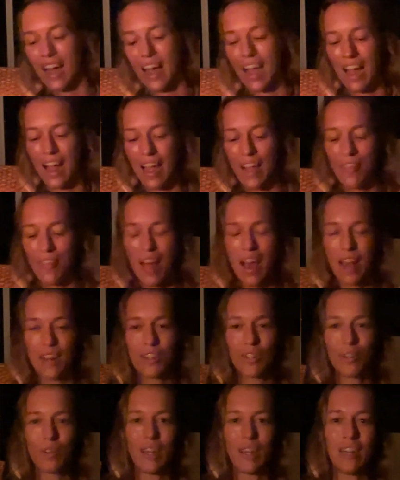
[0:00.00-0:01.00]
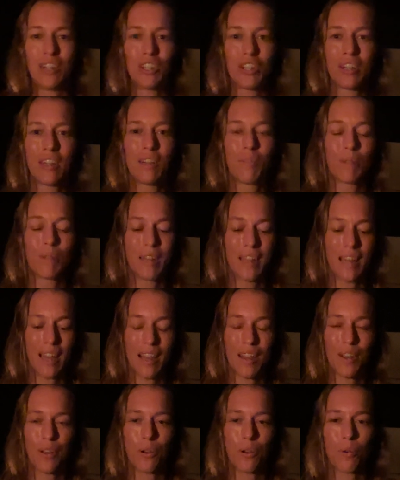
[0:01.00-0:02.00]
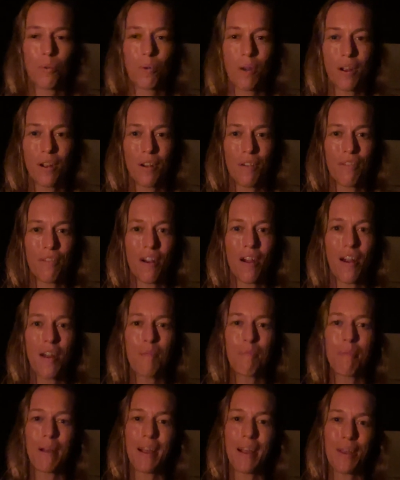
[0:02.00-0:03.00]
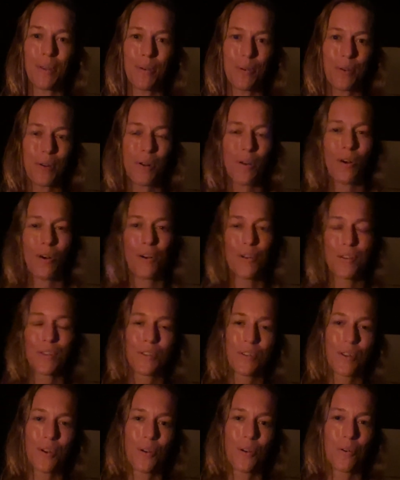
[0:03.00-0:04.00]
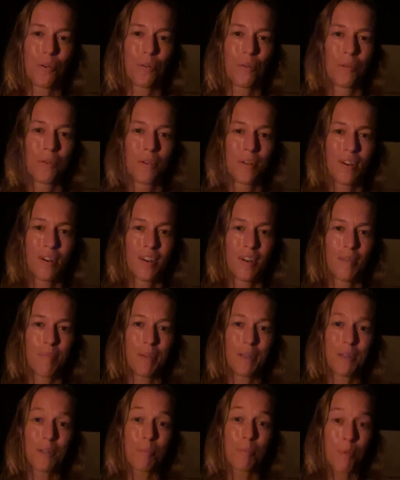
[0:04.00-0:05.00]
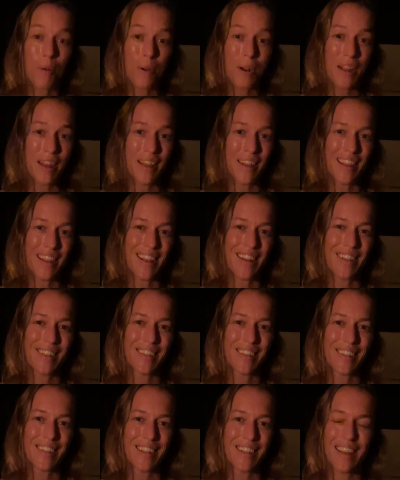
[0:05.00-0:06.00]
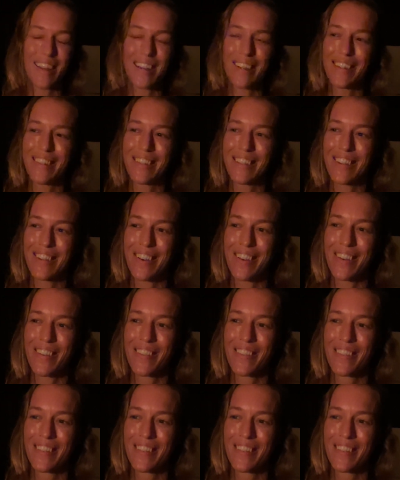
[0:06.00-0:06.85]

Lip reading: and that donation would get you a work of art, but you would also be supporting this. And so